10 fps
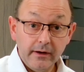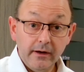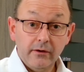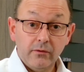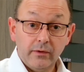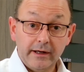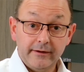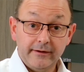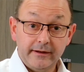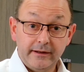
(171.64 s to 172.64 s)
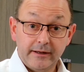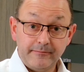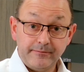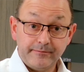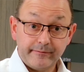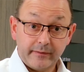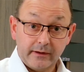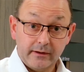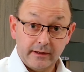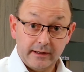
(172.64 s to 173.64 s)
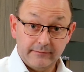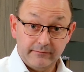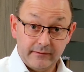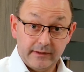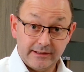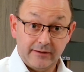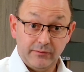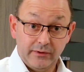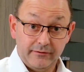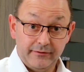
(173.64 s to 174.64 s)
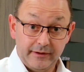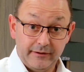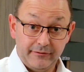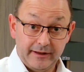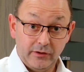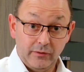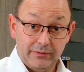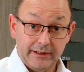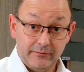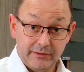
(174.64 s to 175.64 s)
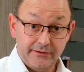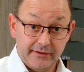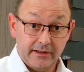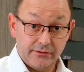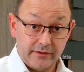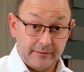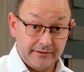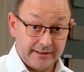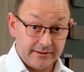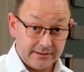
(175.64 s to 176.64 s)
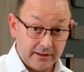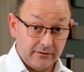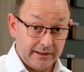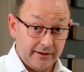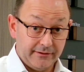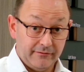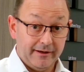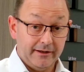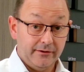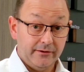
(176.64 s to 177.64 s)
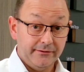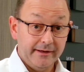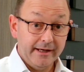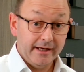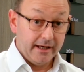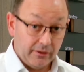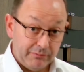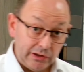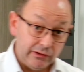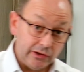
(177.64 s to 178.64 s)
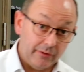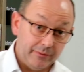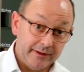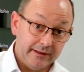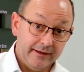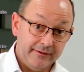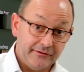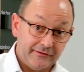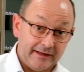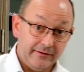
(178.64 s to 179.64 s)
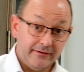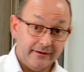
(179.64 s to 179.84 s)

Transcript: where the example of a fire door plan, the blue circles represent self-closing fire doors, and the blue lobby in the centre